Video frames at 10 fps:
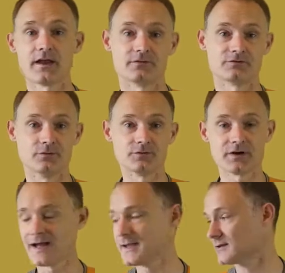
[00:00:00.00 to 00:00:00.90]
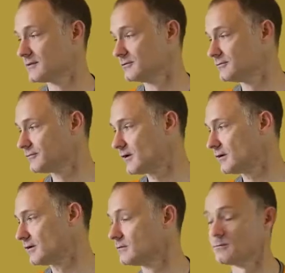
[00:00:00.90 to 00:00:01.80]
at shoulder height and you
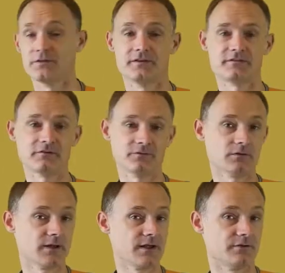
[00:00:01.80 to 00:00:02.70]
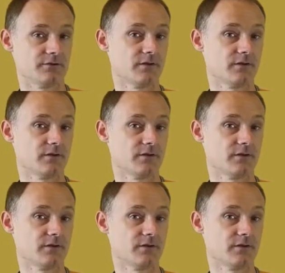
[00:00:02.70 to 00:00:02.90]
fall with a 6-foot lanyard,